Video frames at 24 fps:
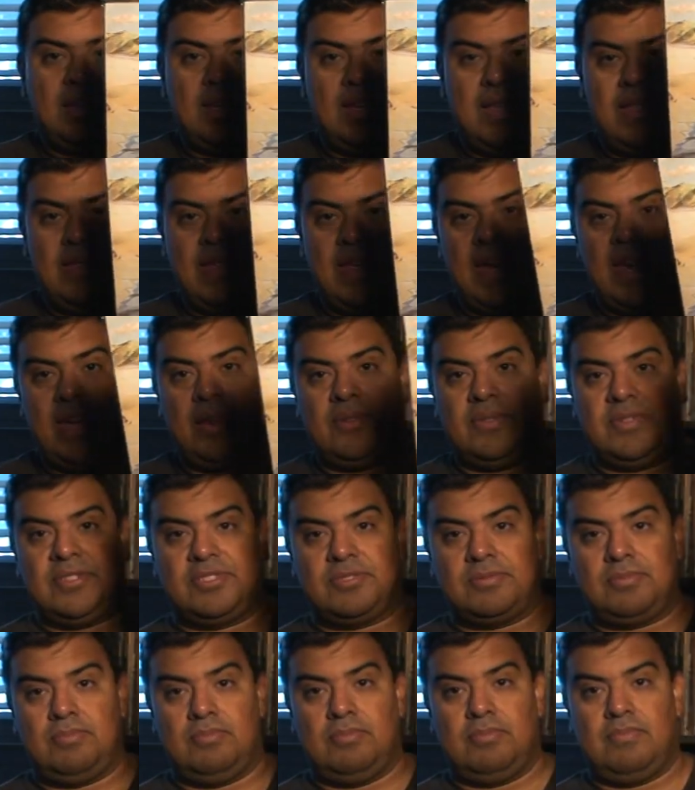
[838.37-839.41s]
And that
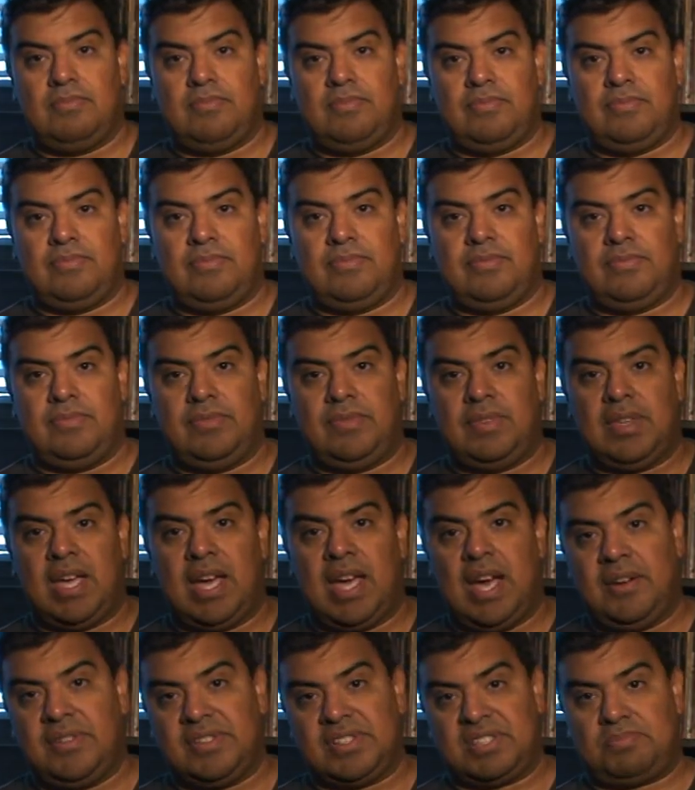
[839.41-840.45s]
was,
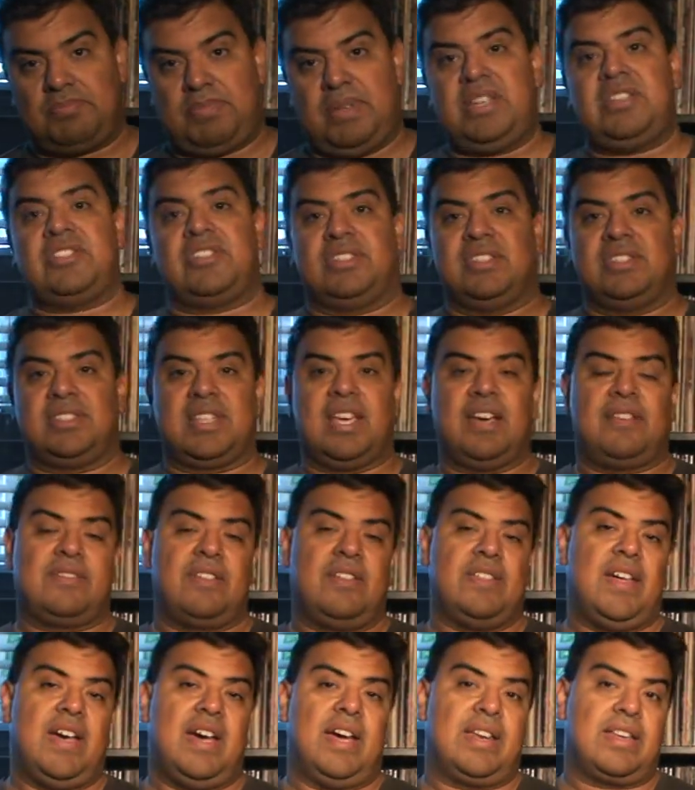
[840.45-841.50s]
I was speechless
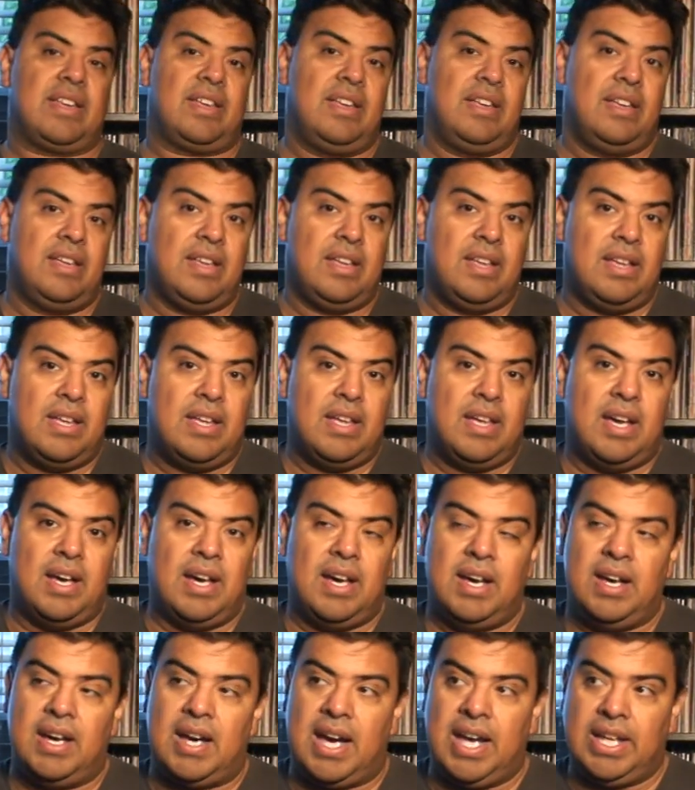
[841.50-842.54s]
after that.
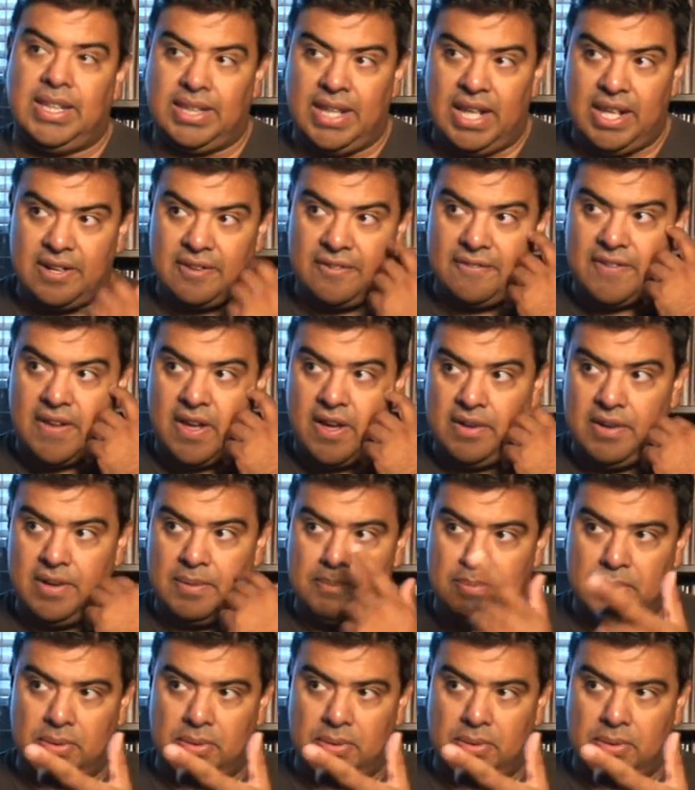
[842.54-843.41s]
I later found a